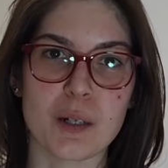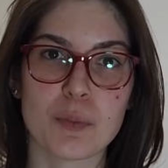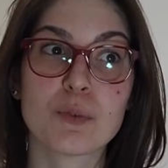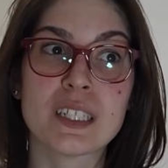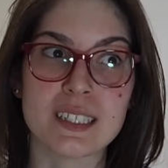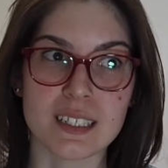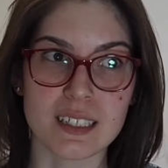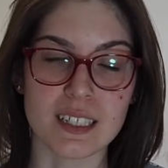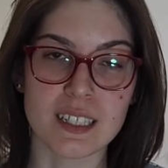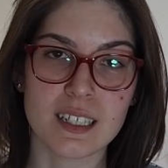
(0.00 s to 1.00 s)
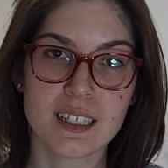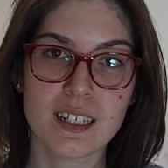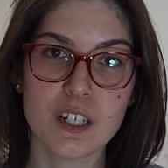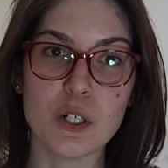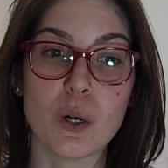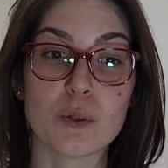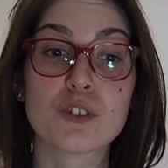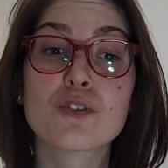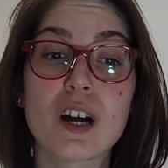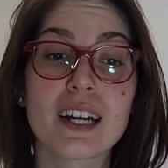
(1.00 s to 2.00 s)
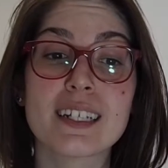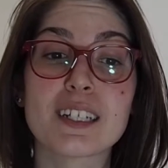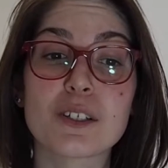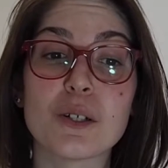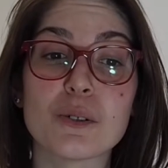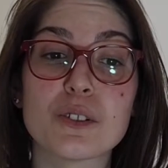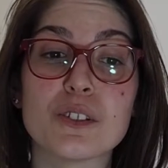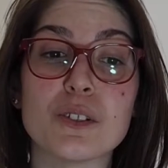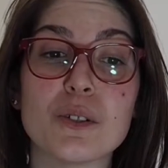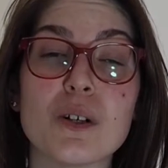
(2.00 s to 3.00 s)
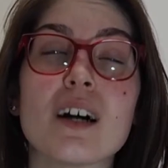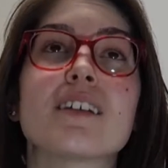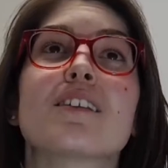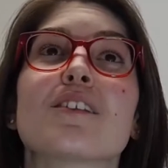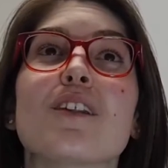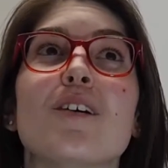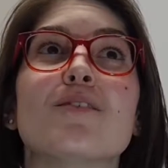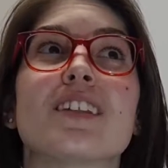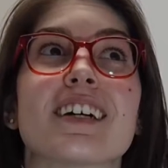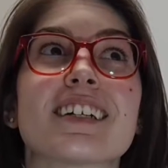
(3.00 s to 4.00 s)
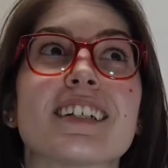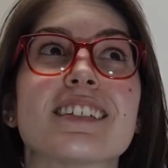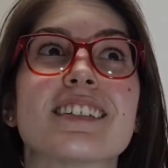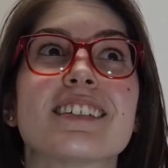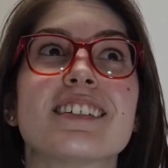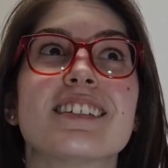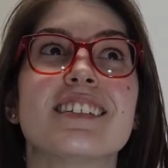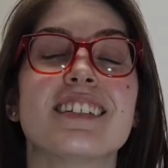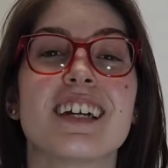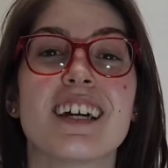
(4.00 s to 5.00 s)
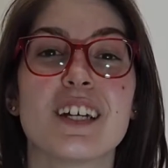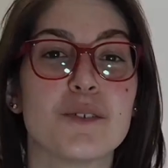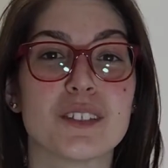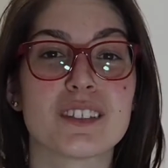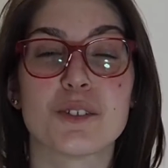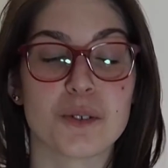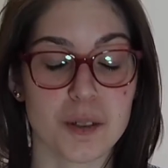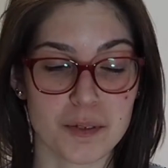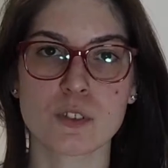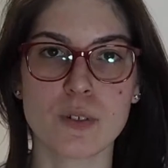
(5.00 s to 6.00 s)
up recently who I was trying to get close to. I loved that kitten. It was adorable.